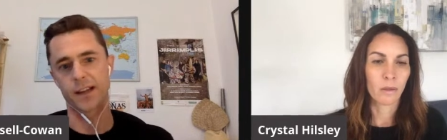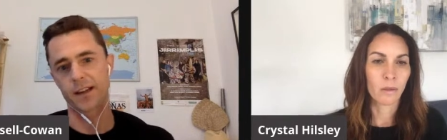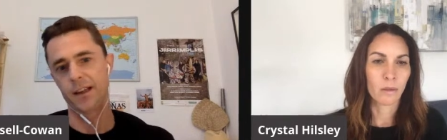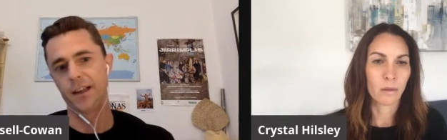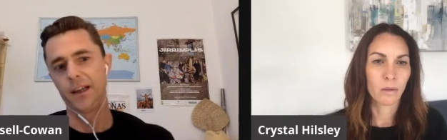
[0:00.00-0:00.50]

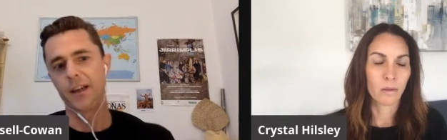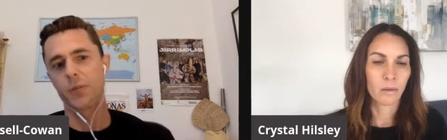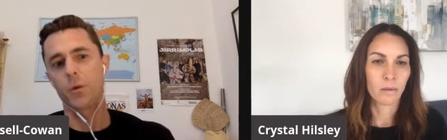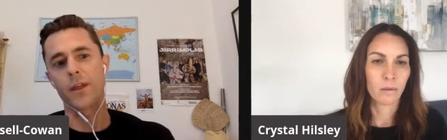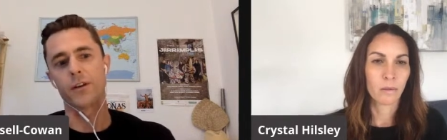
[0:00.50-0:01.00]
Speaker 1: like
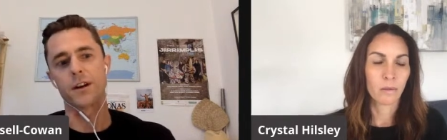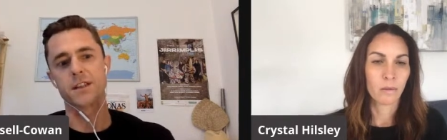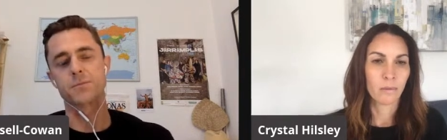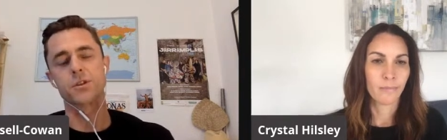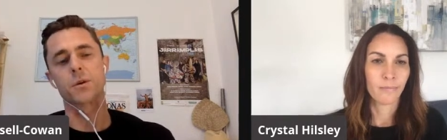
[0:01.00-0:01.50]
whether
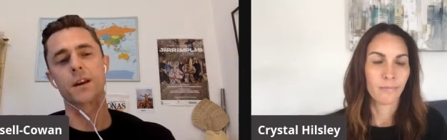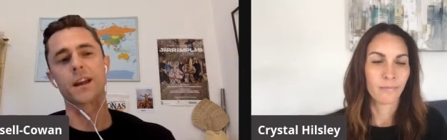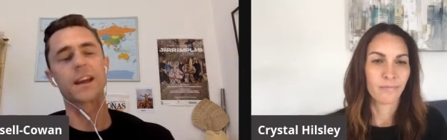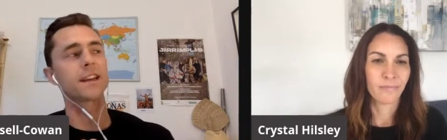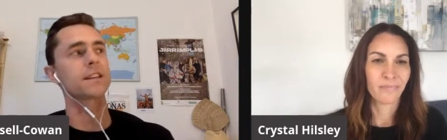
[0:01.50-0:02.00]
it's between
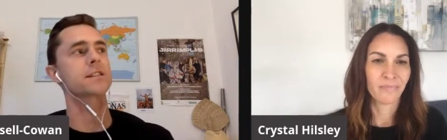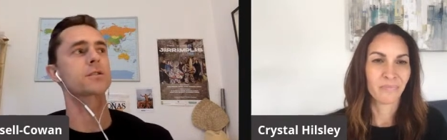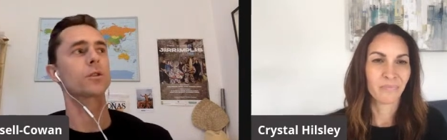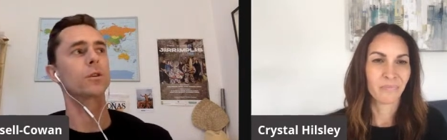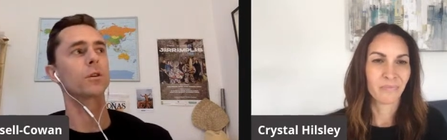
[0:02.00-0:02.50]

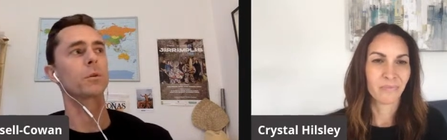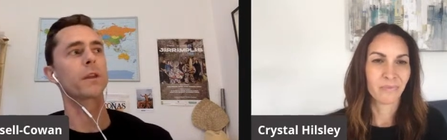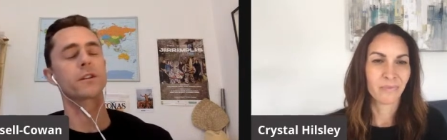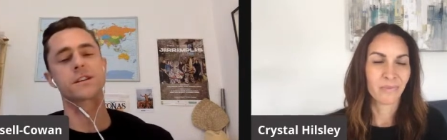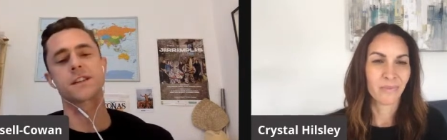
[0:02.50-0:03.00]
heats or
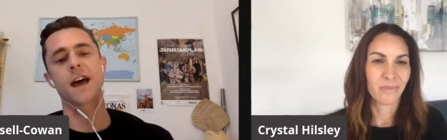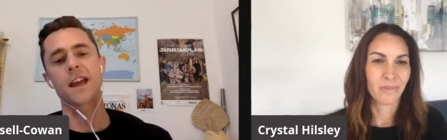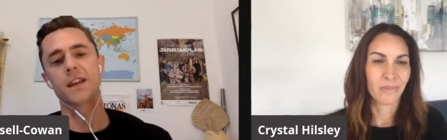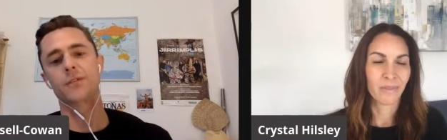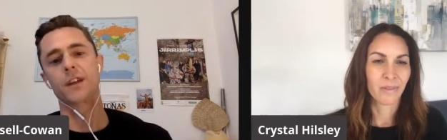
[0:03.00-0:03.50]
whether it's
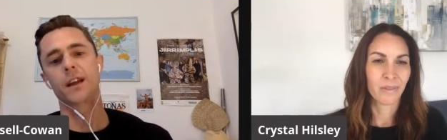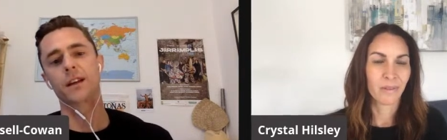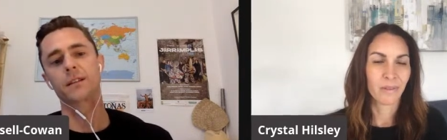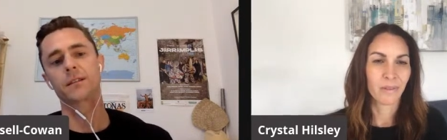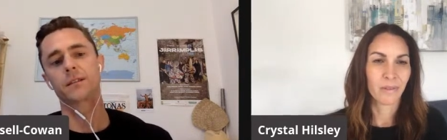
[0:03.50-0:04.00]
that
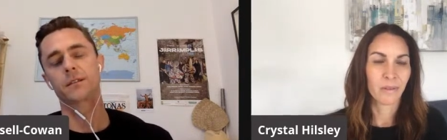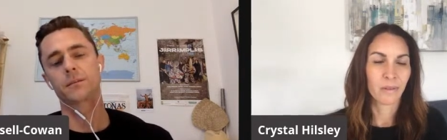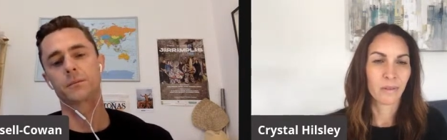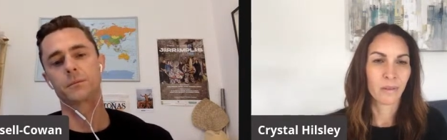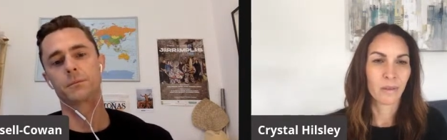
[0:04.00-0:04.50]
evening
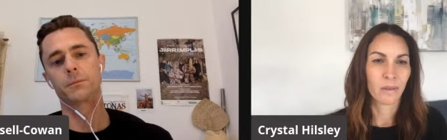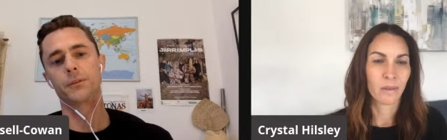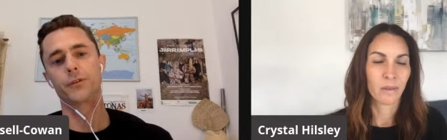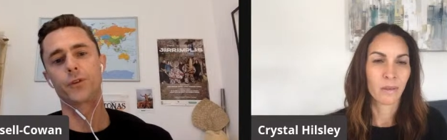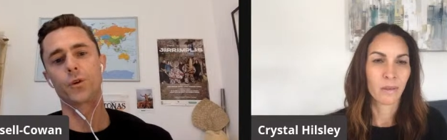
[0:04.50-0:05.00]

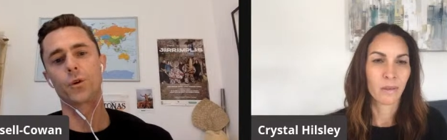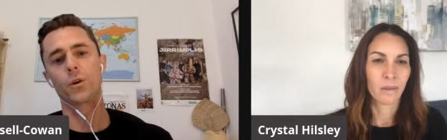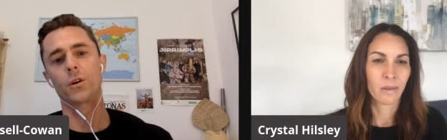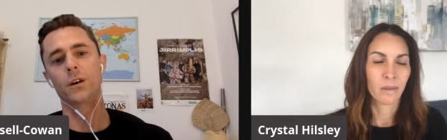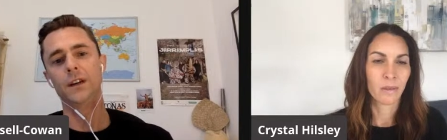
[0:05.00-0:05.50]

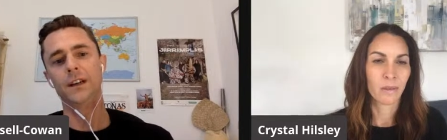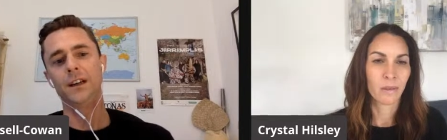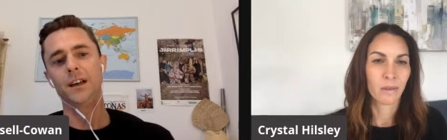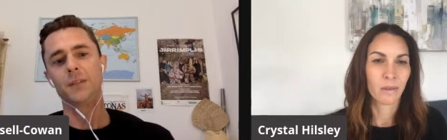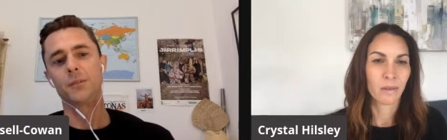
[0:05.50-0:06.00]
before
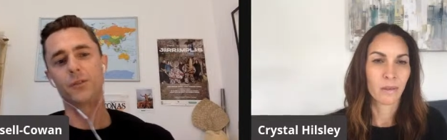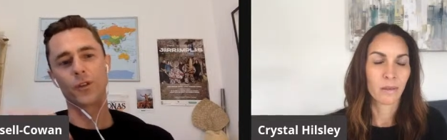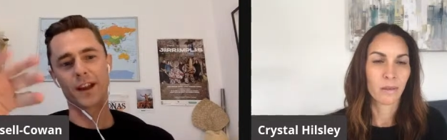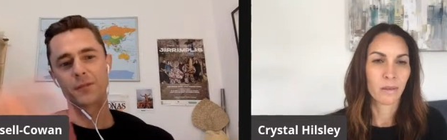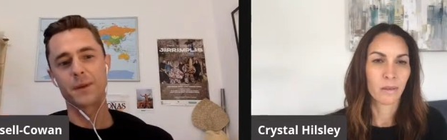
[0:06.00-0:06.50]

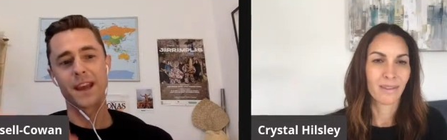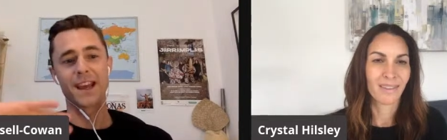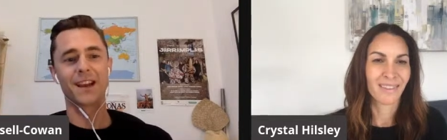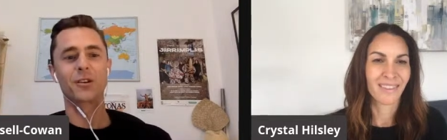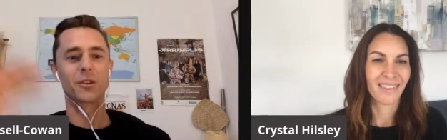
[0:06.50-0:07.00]
before they're
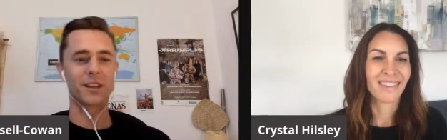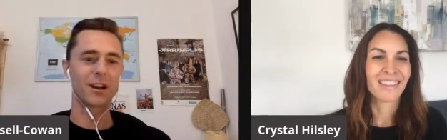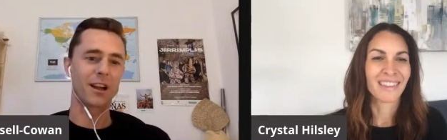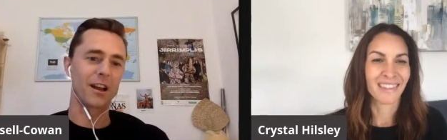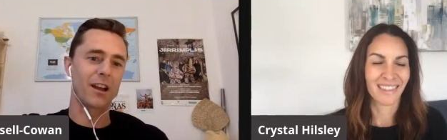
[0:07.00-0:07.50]
competing or you
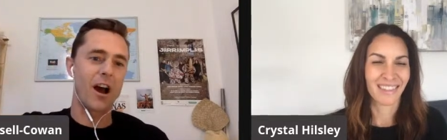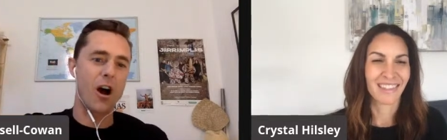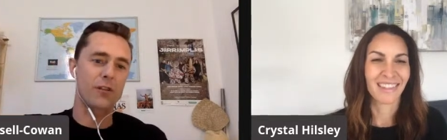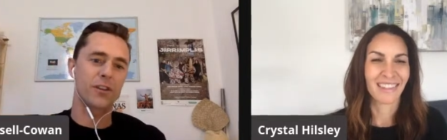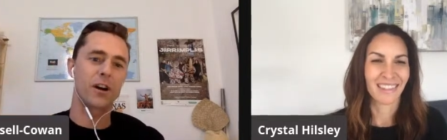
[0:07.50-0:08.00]
know like like
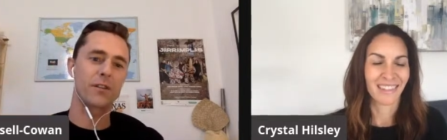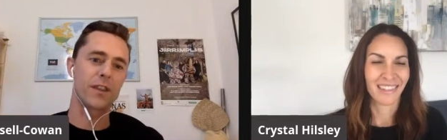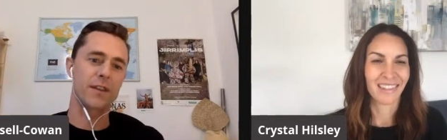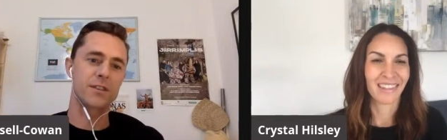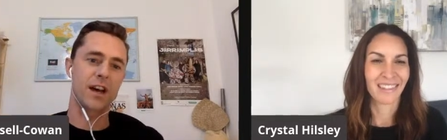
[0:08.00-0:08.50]
after
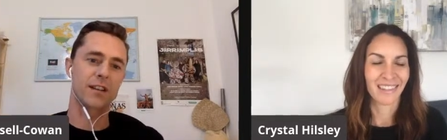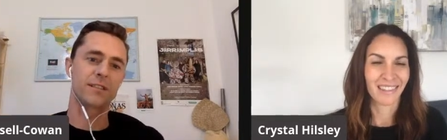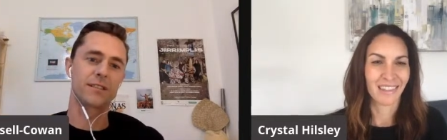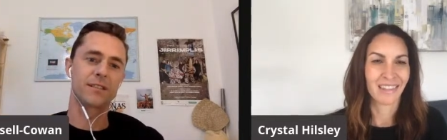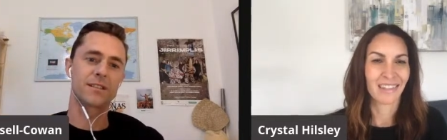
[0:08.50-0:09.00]
after they've
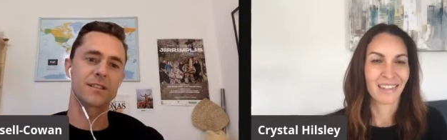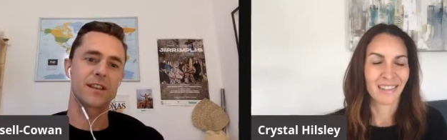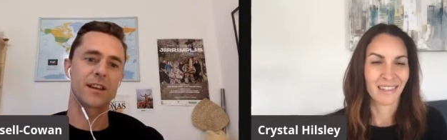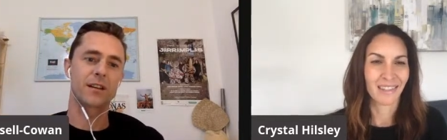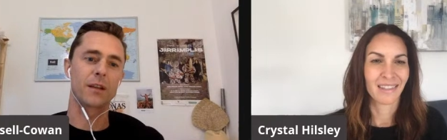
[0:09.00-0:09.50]
done
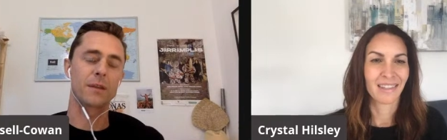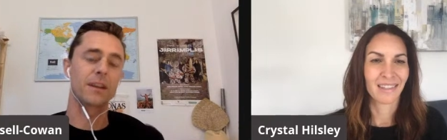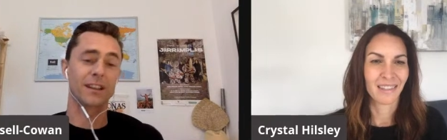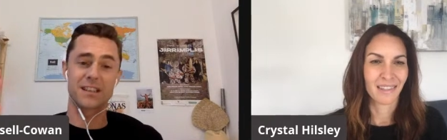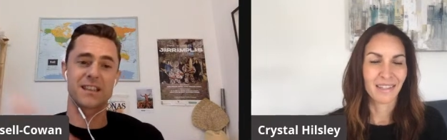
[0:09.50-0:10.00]
so i
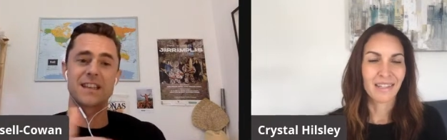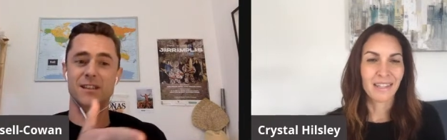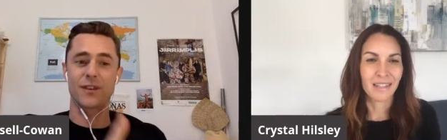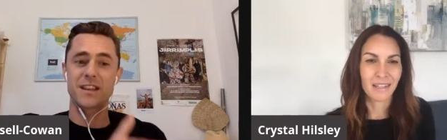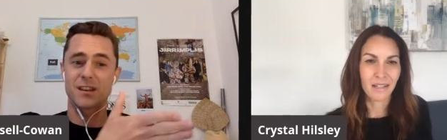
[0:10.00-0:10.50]
mean because
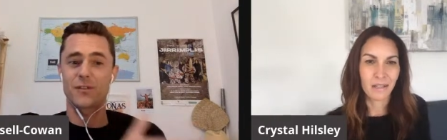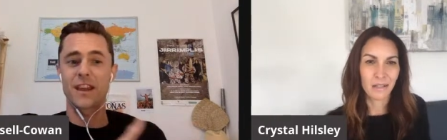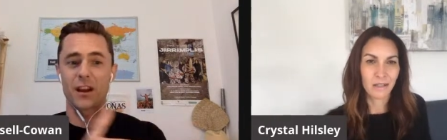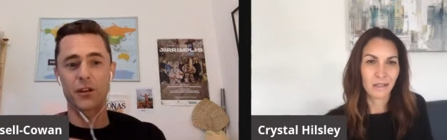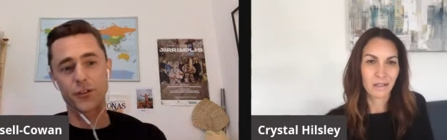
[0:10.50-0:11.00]
these events if
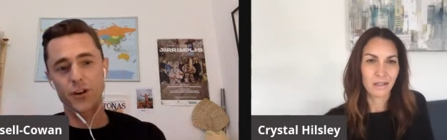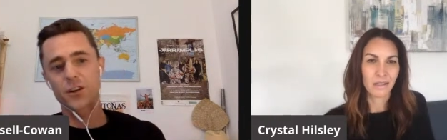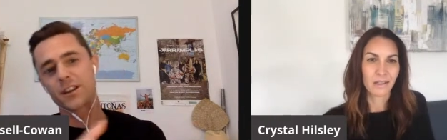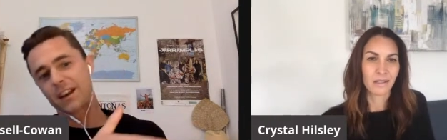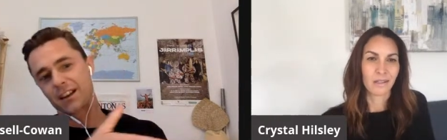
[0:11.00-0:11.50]
they go
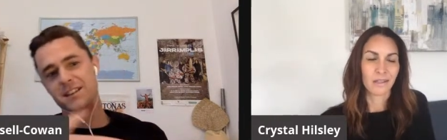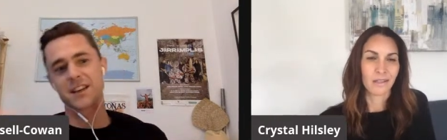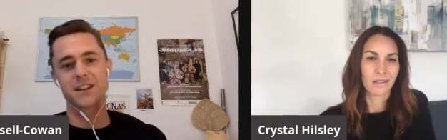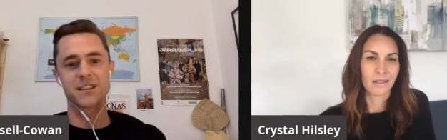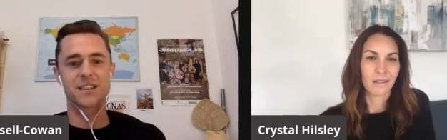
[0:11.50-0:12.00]
through then it
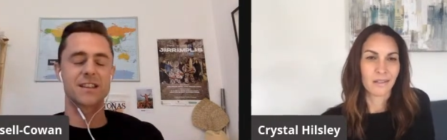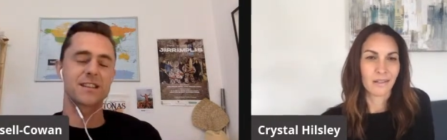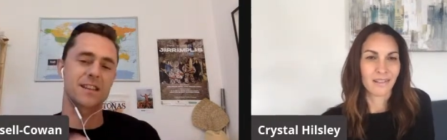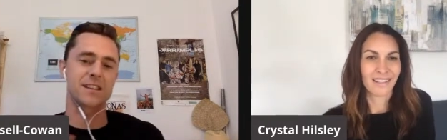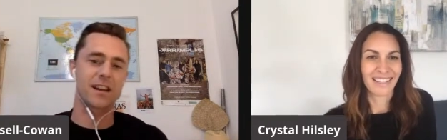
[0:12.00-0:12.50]
continues isn't
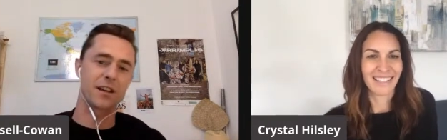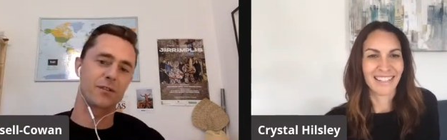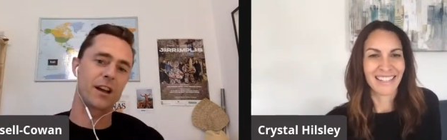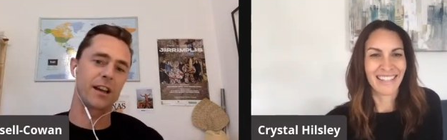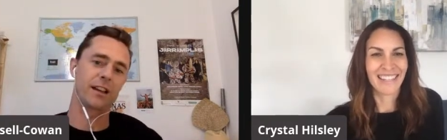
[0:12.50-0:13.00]
it so it's
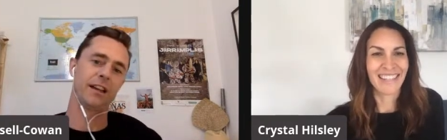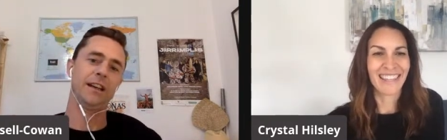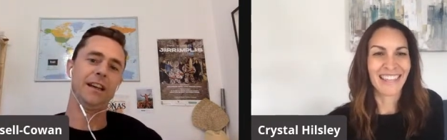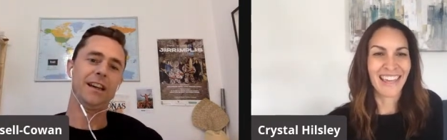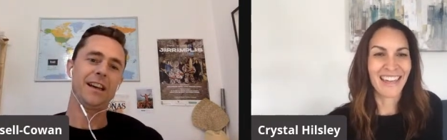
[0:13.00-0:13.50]
kind of like
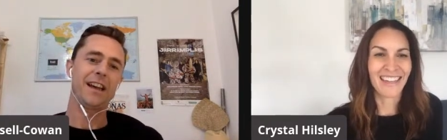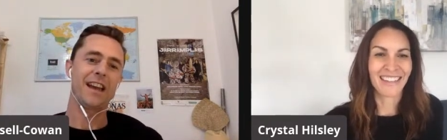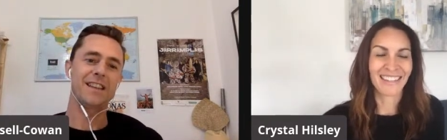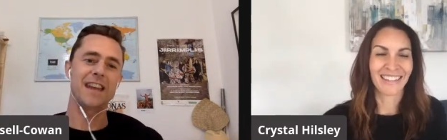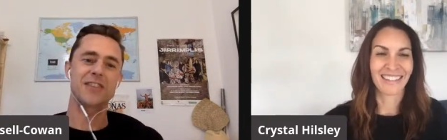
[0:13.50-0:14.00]

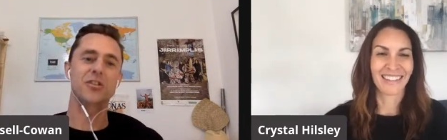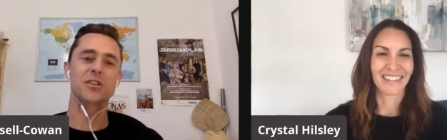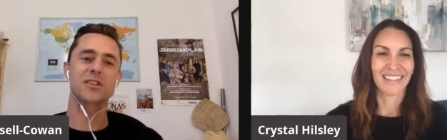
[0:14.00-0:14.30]
yeah it's, it's